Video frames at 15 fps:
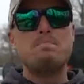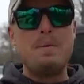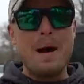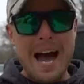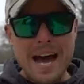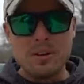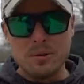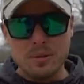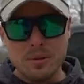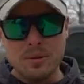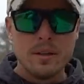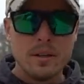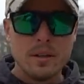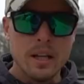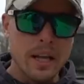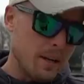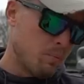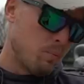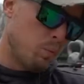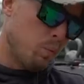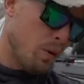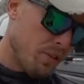-head battle, like
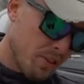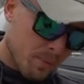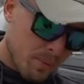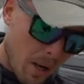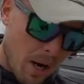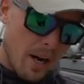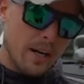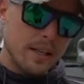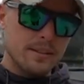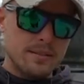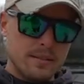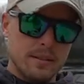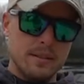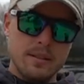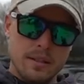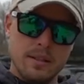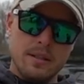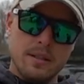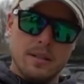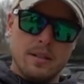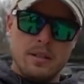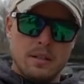with the rods.
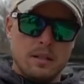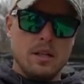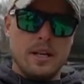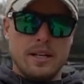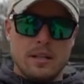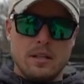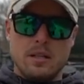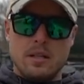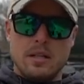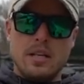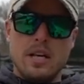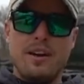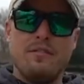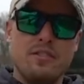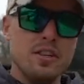Like, if